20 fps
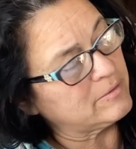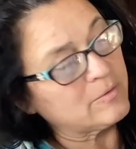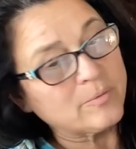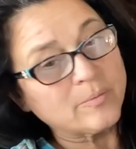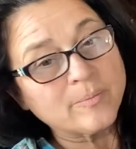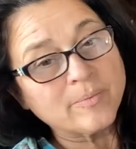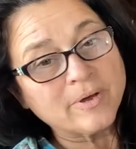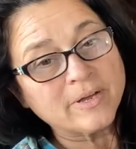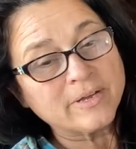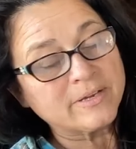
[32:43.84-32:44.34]
Oh
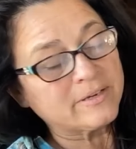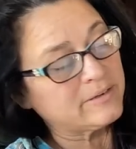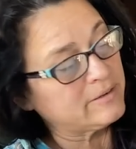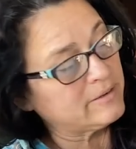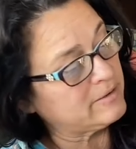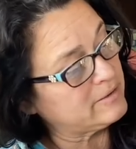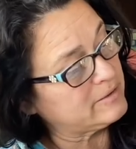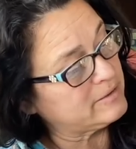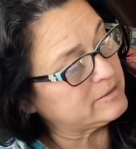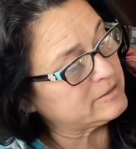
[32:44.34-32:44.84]
my
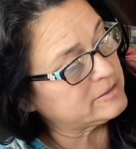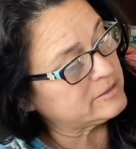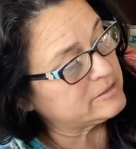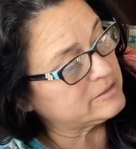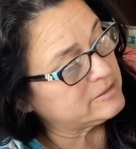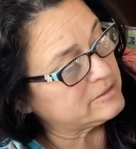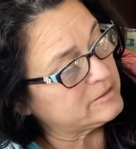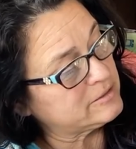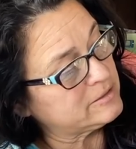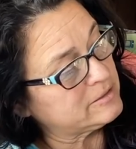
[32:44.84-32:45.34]

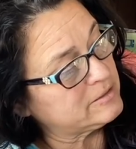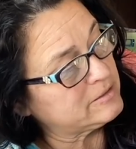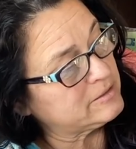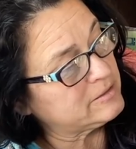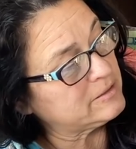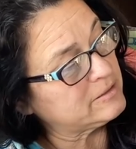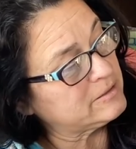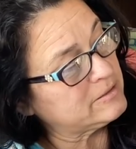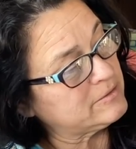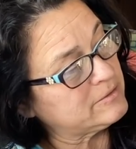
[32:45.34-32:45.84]
gosh,
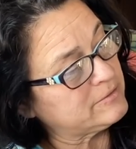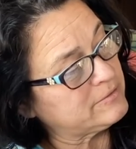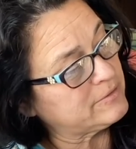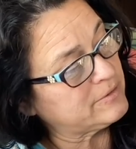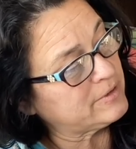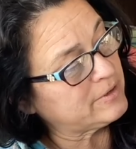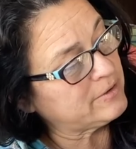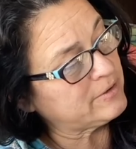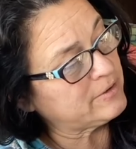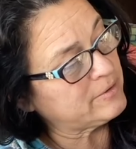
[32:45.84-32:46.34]
and the
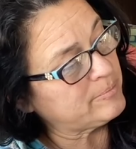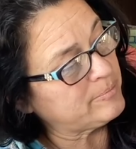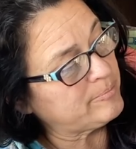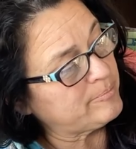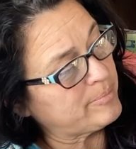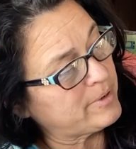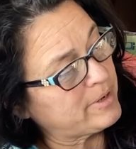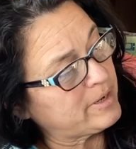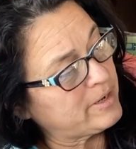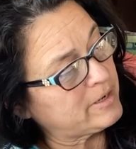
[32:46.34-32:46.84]
very
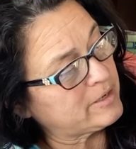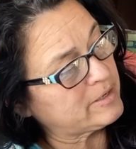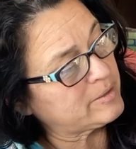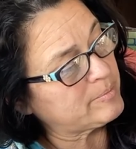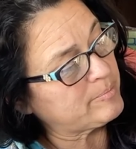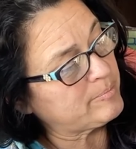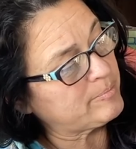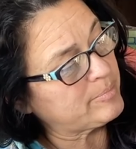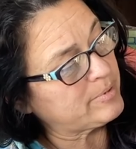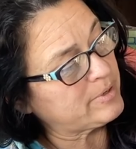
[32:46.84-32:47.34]

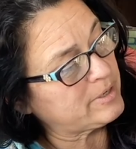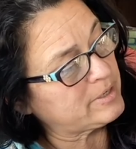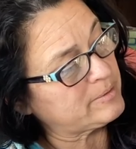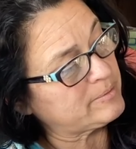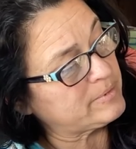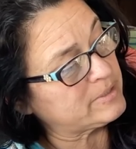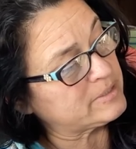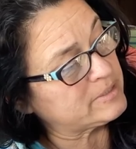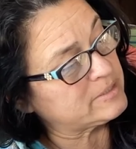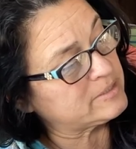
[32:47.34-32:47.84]
back
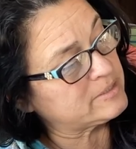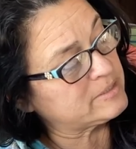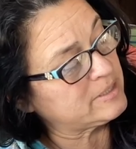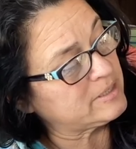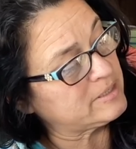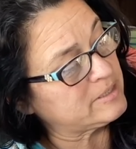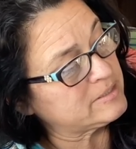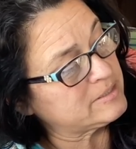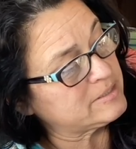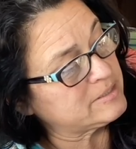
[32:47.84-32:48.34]
bottom, it
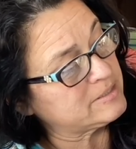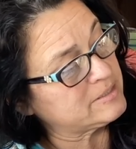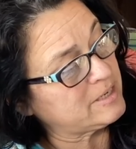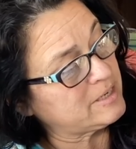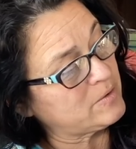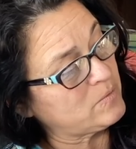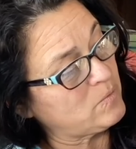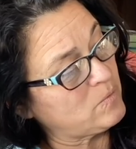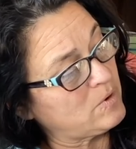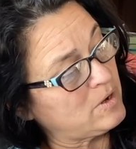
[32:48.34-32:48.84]
does
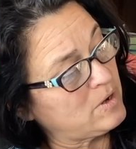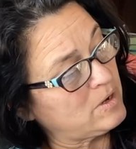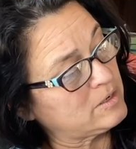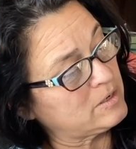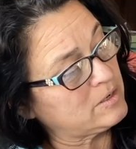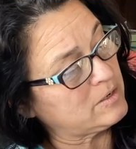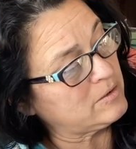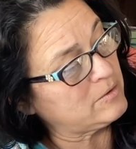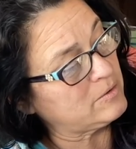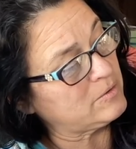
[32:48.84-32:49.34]
say
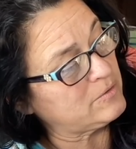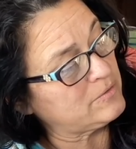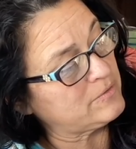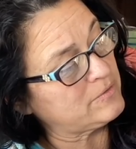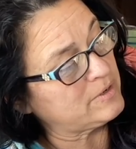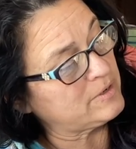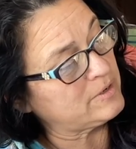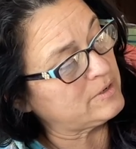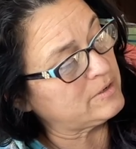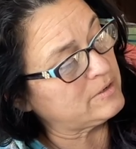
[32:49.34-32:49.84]

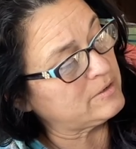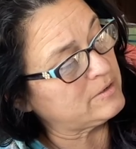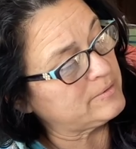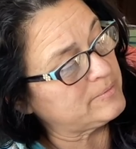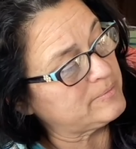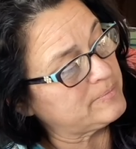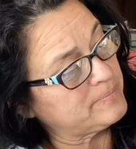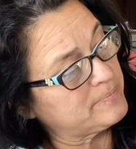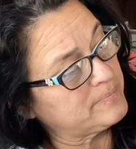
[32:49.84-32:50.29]
Wachovia.